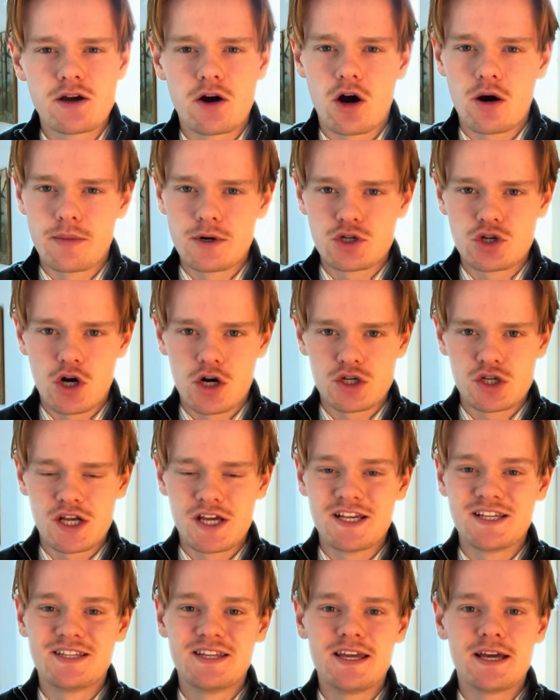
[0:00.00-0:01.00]
arbitrage
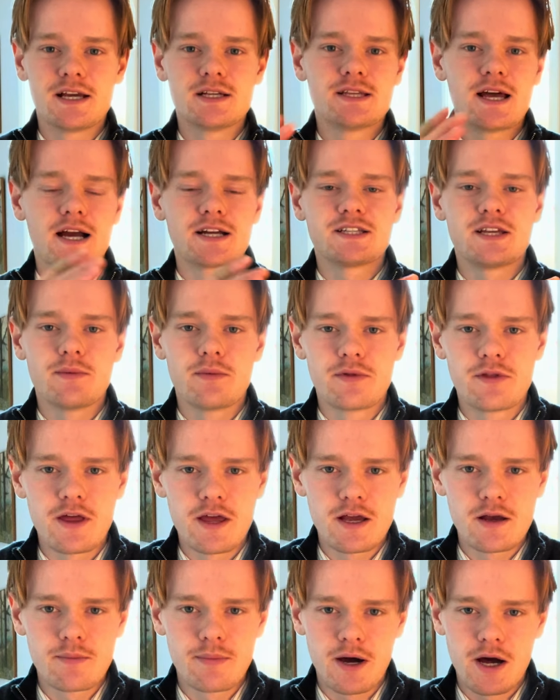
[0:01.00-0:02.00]
is the exact same
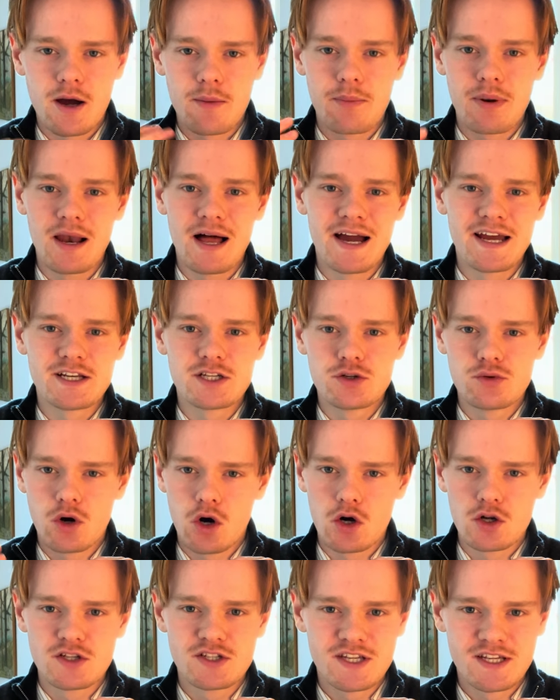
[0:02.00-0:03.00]
thing but applied to
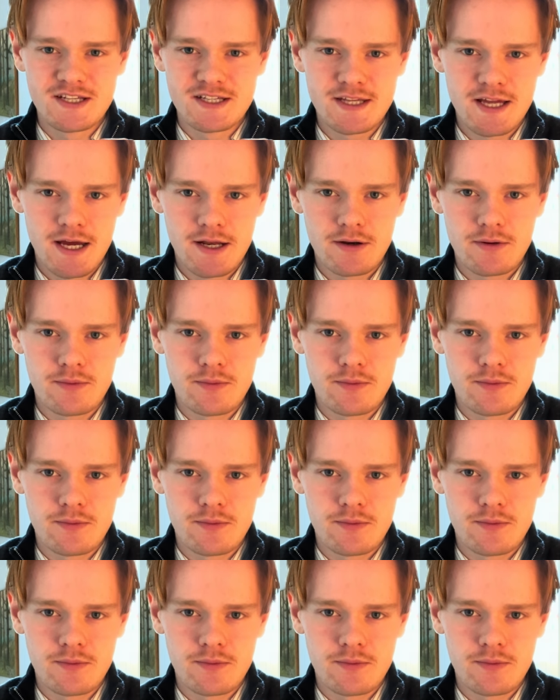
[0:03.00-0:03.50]
odds instead.